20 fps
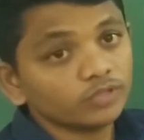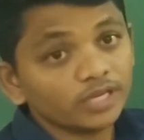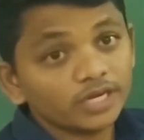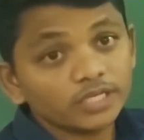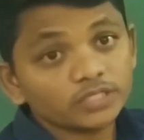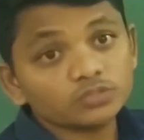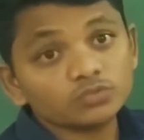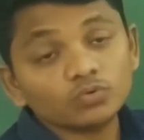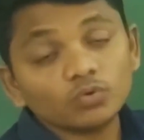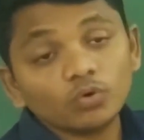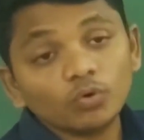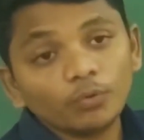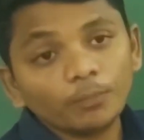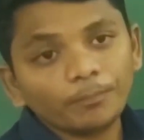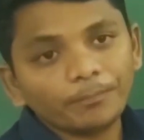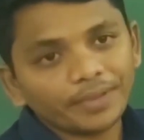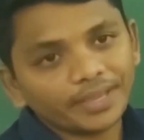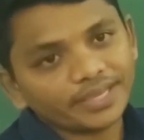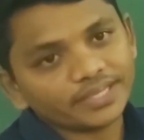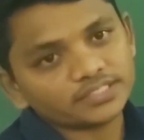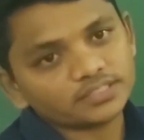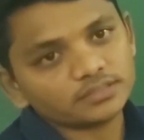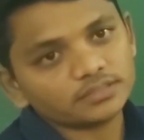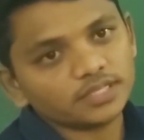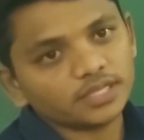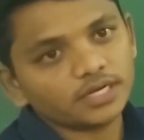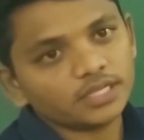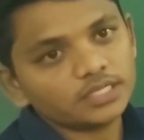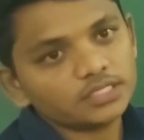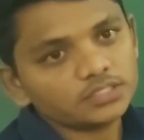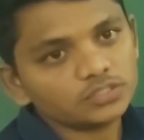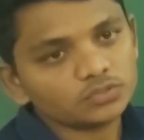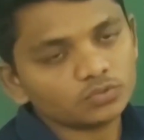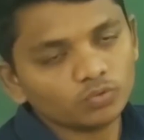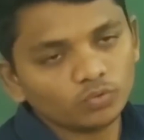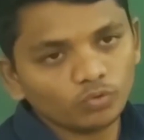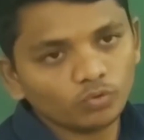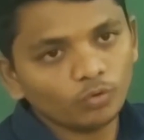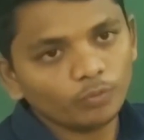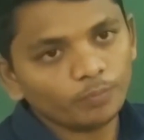There is no
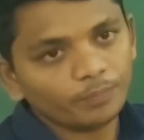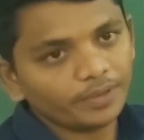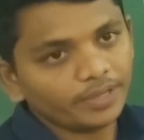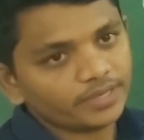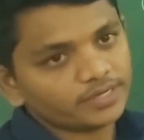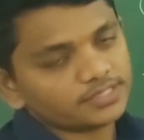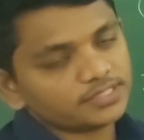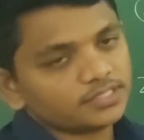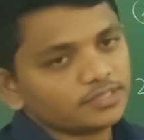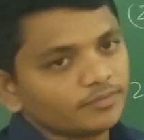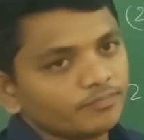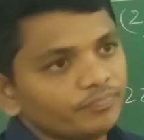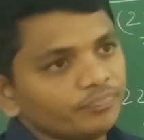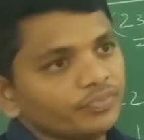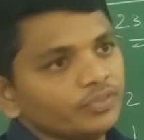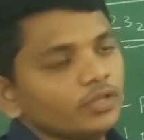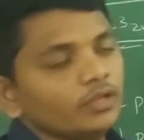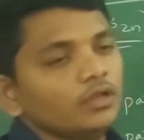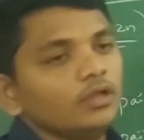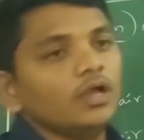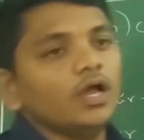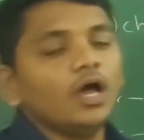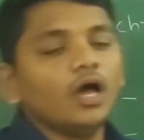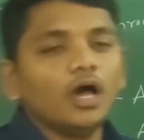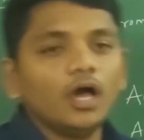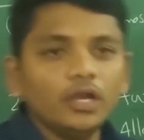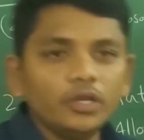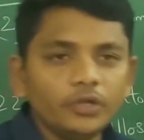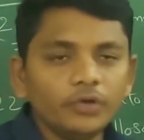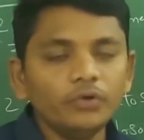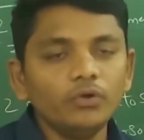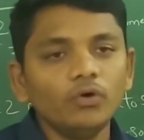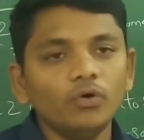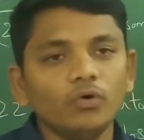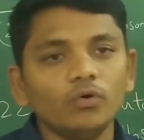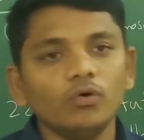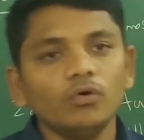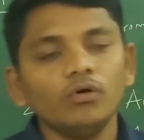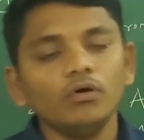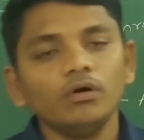pairs. All you
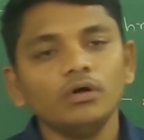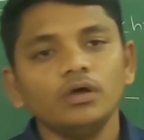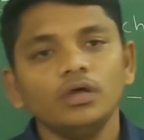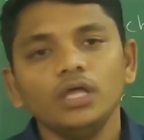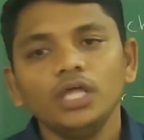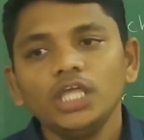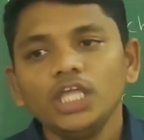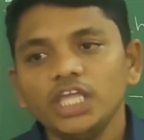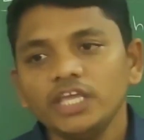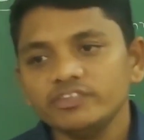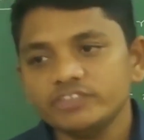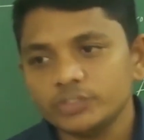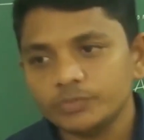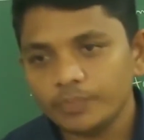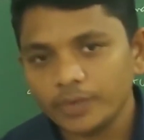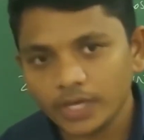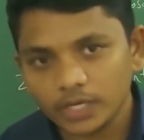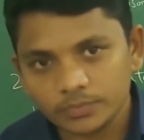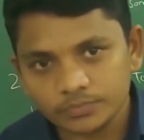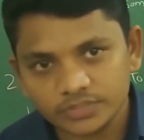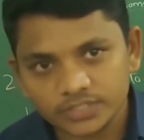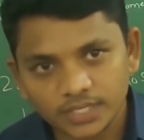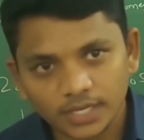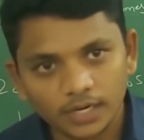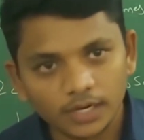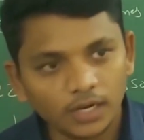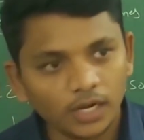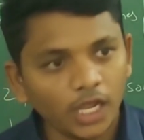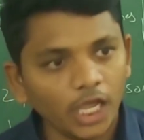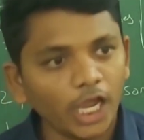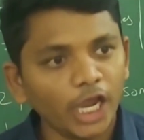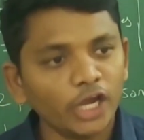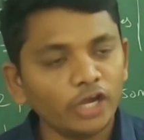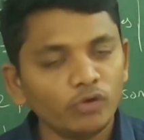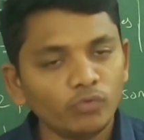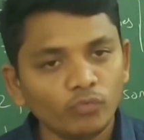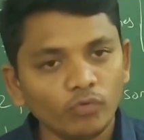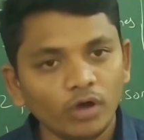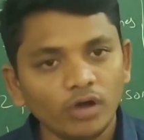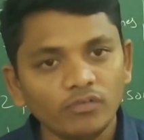know, if sperm cell and
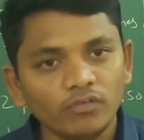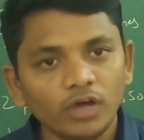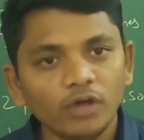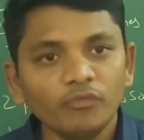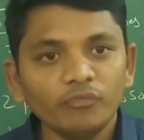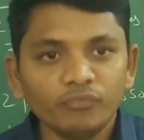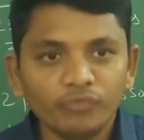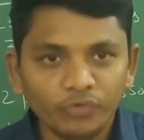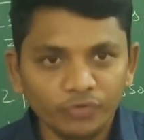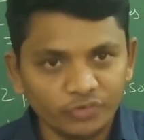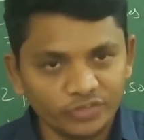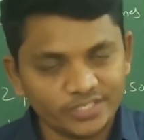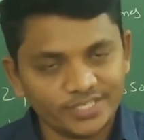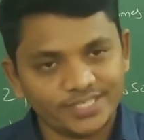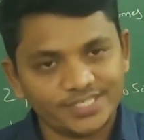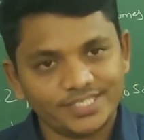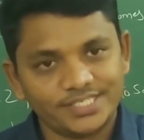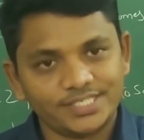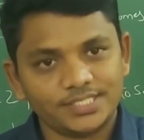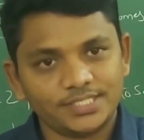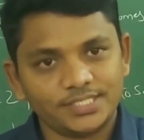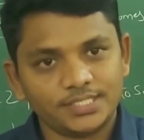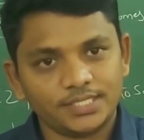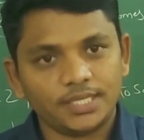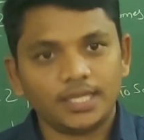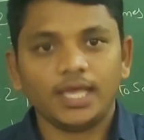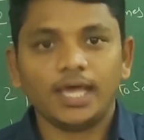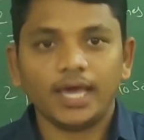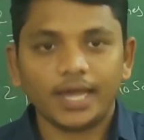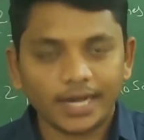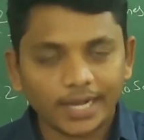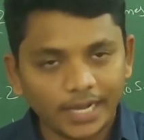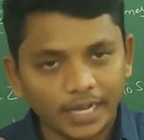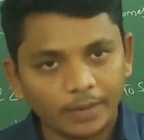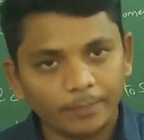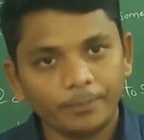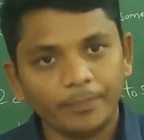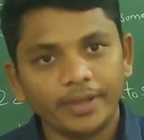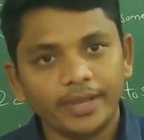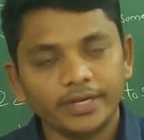ova fuses or
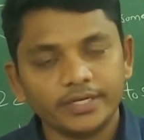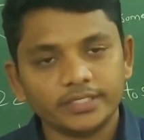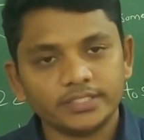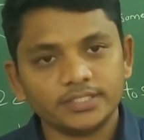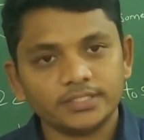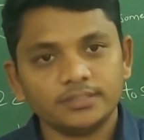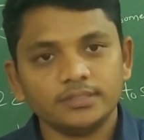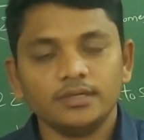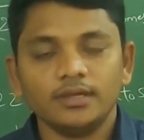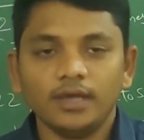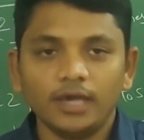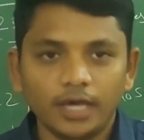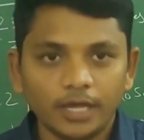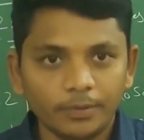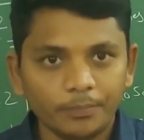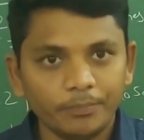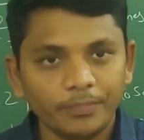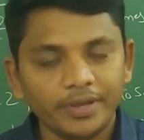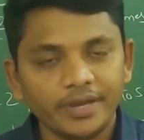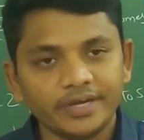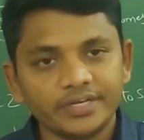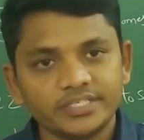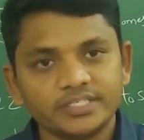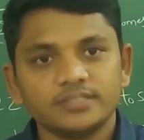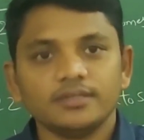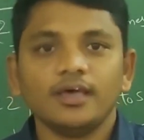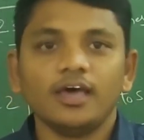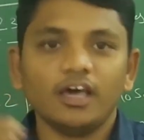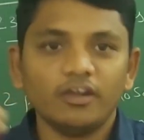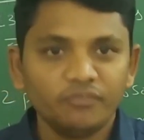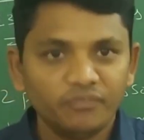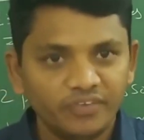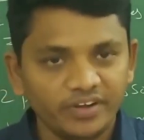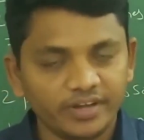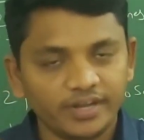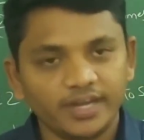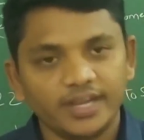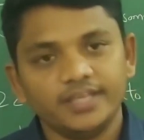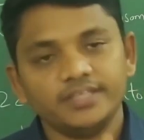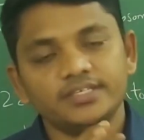combines or mates or
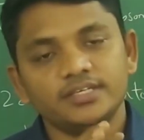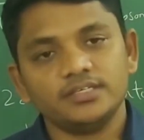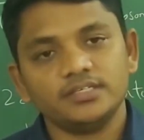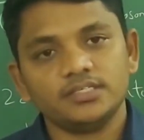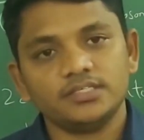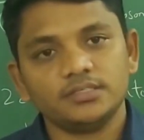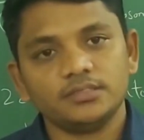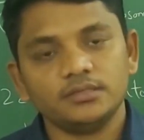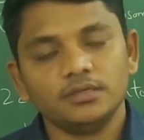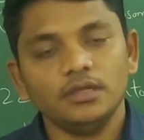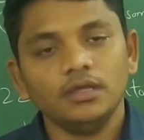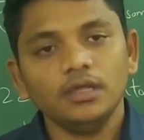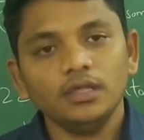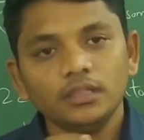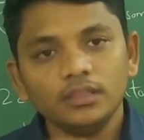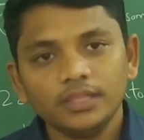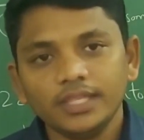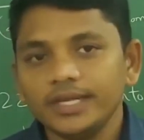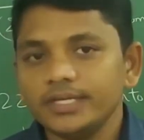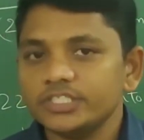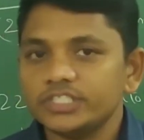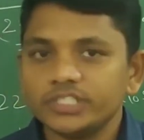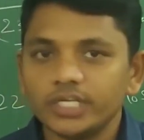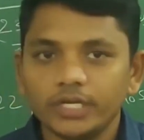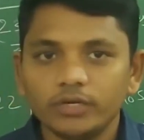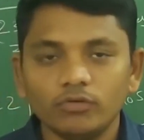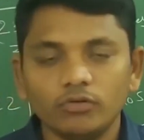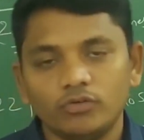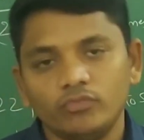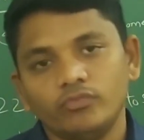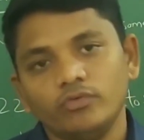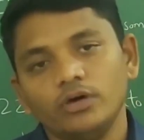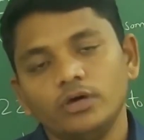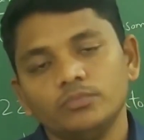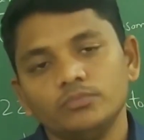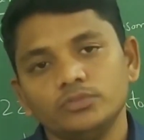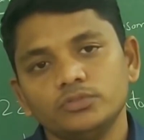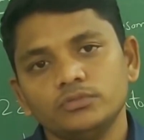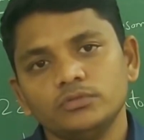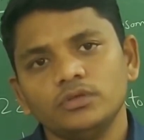fertilizes, then zygote
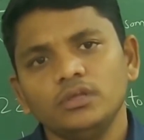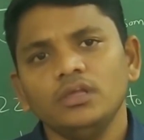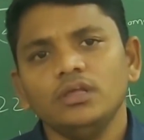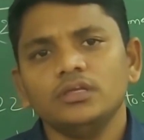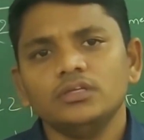forms.